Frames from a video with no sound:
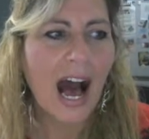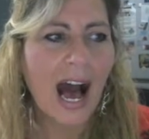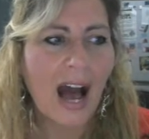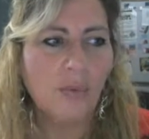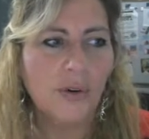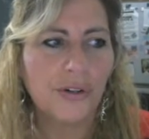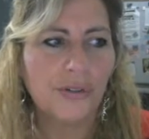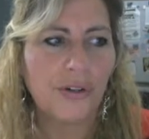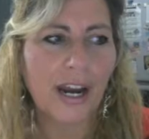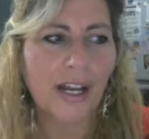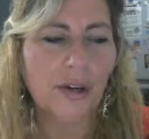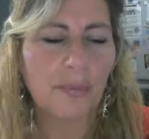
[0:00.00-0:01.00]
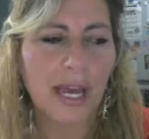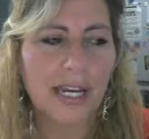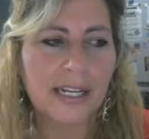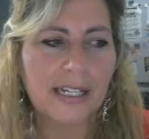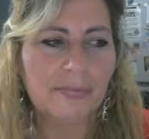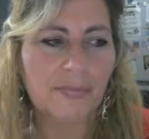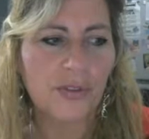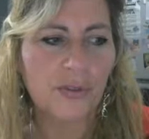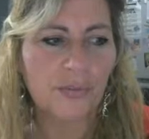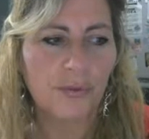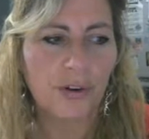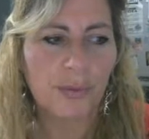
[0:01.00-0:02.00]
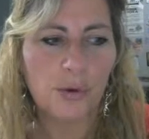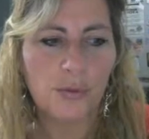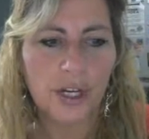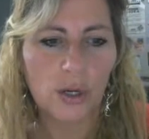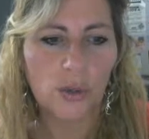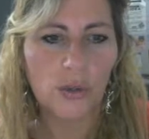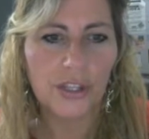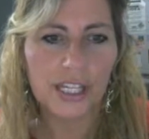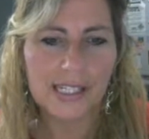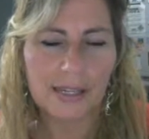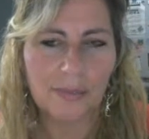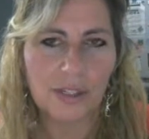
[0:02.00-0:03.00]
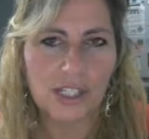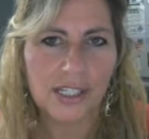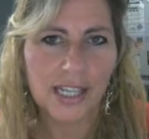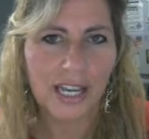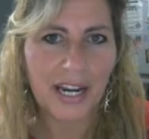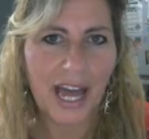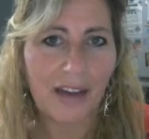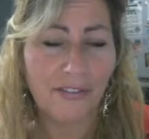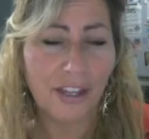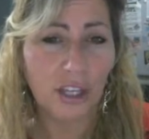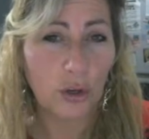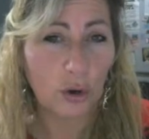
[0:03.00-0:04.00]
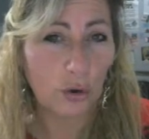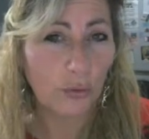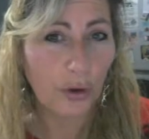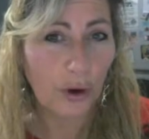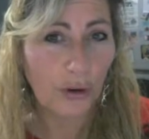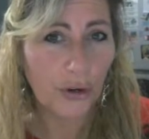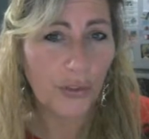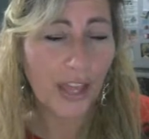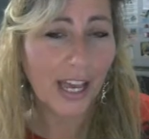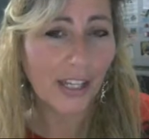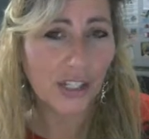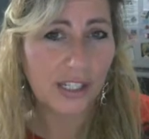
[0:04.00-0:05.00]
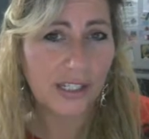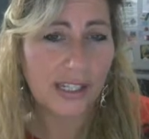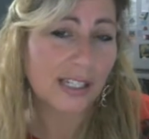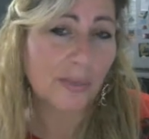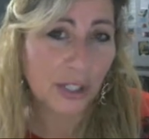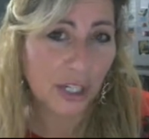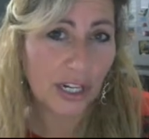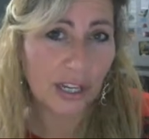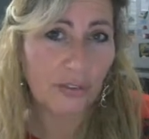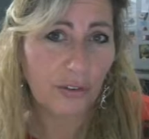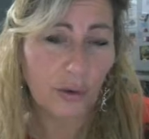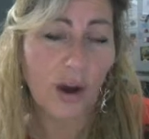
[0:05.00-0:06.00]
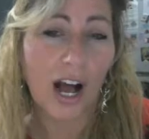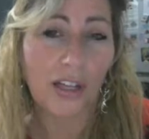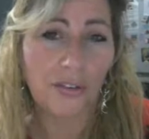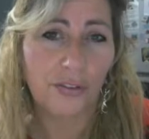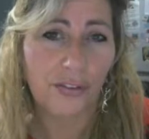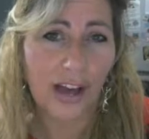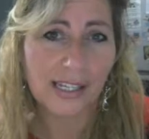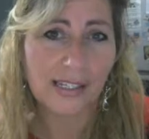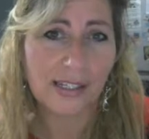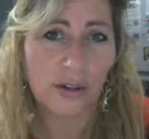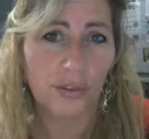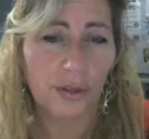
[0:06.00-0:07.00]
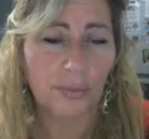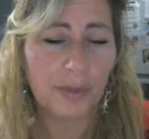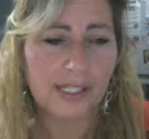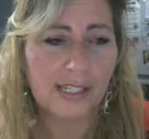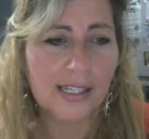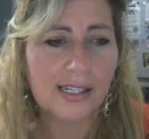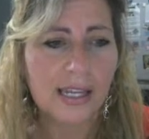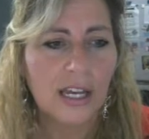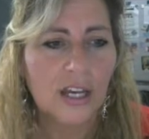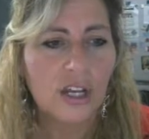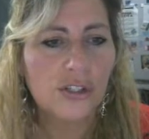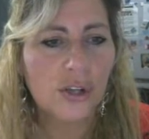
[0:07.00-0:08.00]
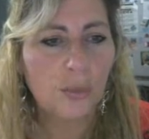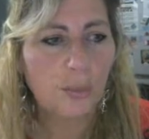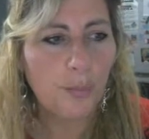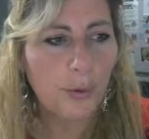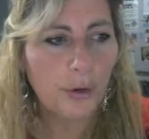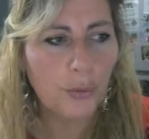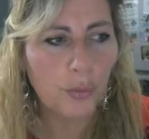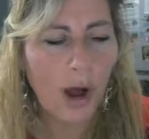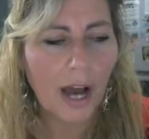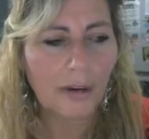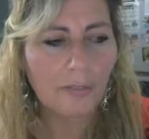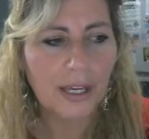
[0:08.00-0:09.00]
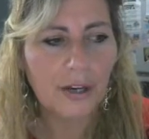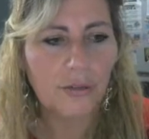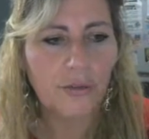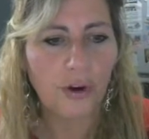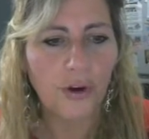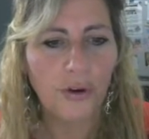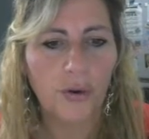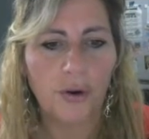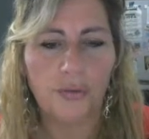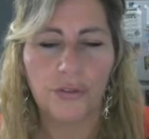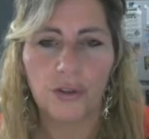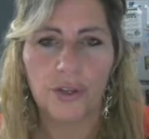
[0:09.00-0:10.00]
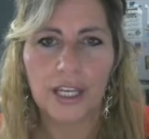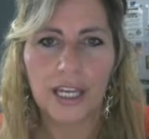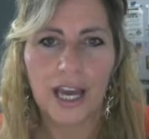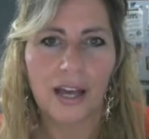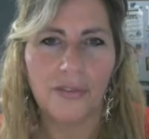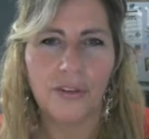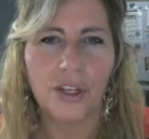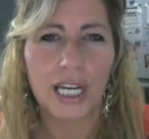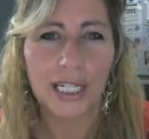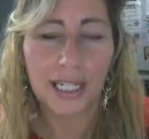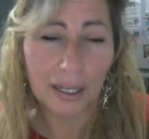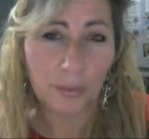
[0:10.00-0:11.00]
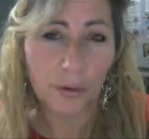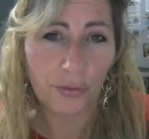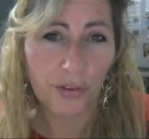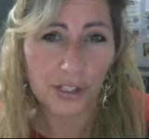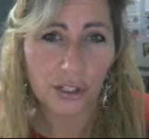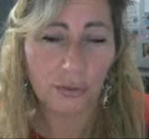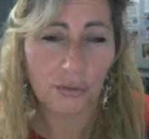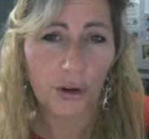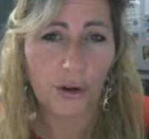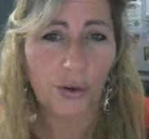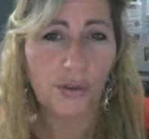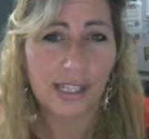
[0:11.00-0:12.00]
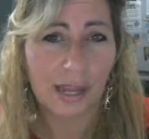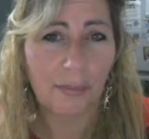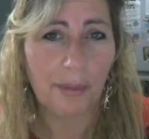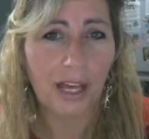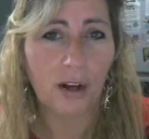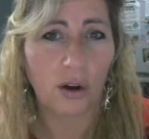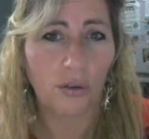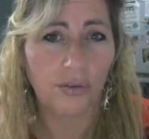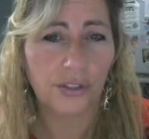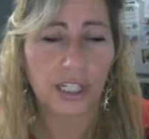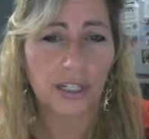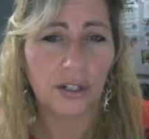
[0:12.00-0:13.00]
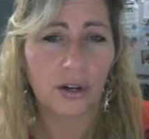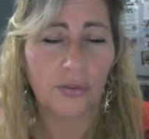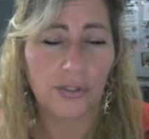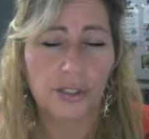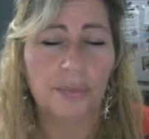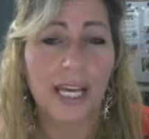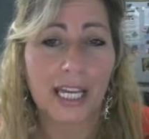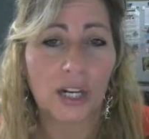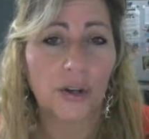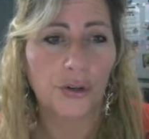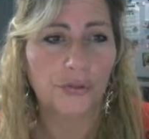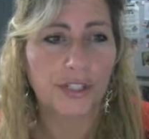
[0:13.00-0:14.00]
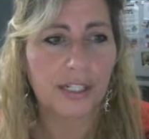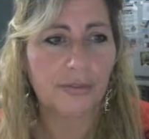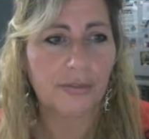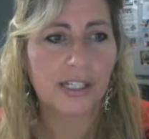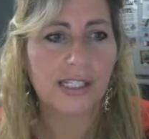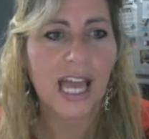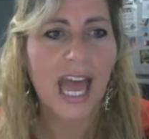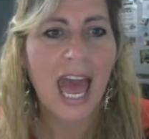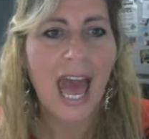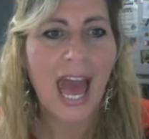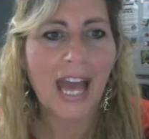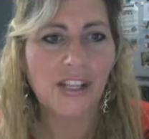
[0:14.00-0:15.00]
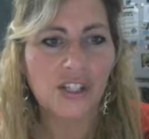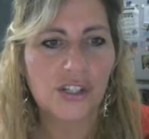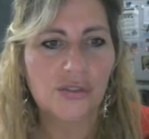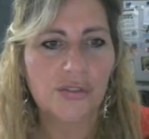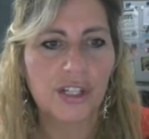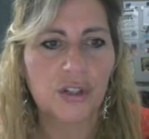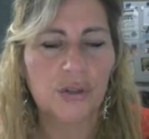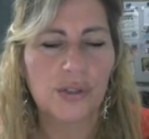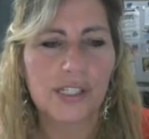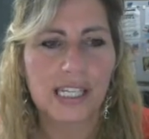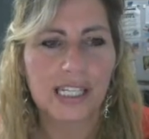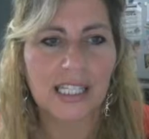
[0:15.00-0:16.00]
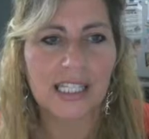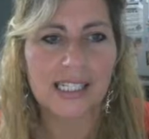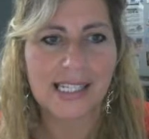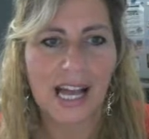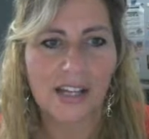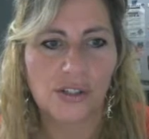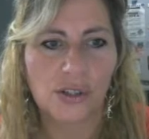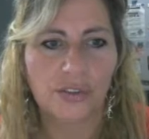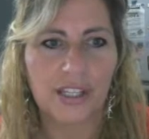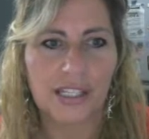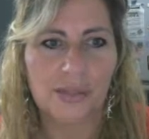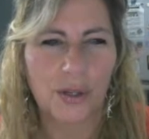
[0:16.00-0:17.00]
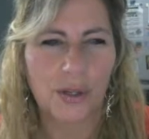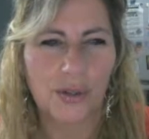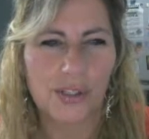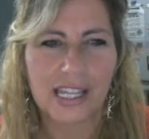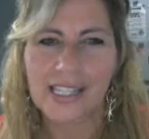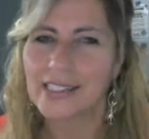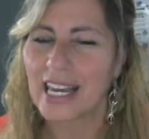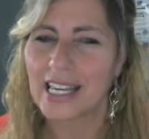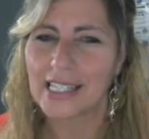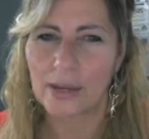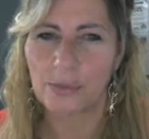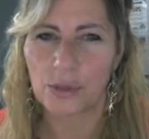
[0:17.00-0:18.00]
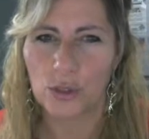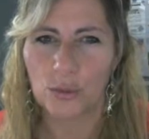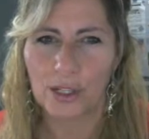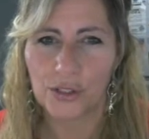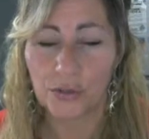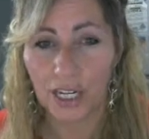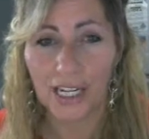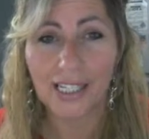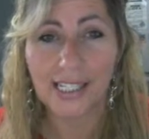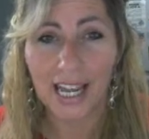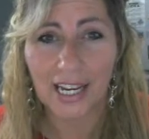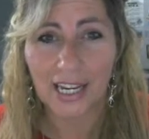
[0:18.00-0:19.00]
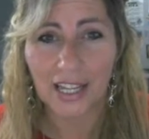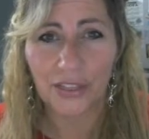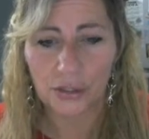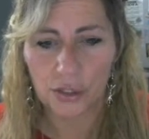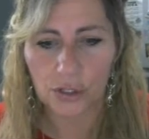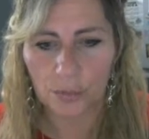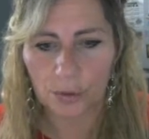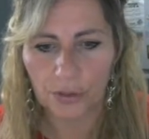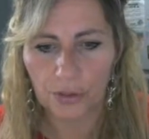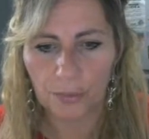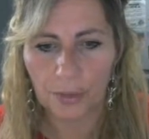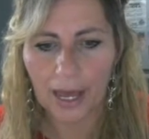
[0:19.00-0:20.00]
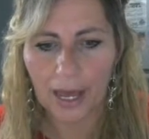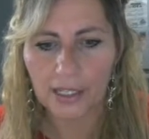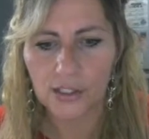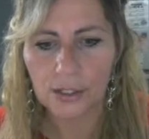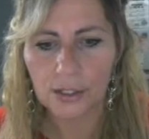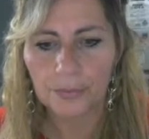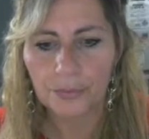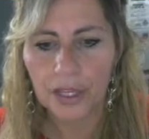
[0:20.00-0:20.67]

I would recommend removing all these images and having your photo there, just especially if you are the face of the business. So put one big photo of you here. If you can get professional photos, they make often make a lot of difference. And just reducing the size of this, because that takes up too much real estate at the top of the page.